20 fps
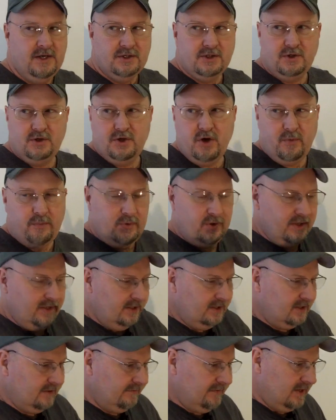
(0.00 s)
so don't put
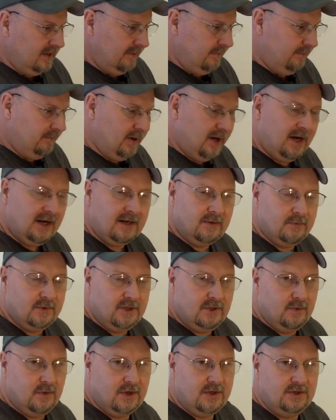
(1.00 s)
it at the very bottom
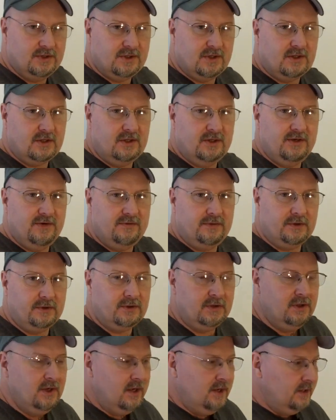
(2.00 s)
when you want to use it to clean your
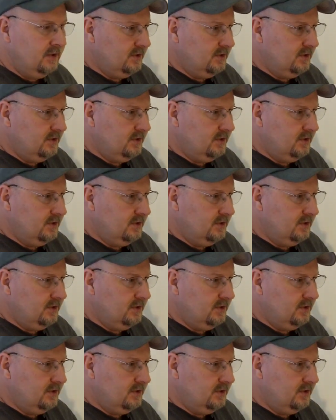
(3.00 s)
filter.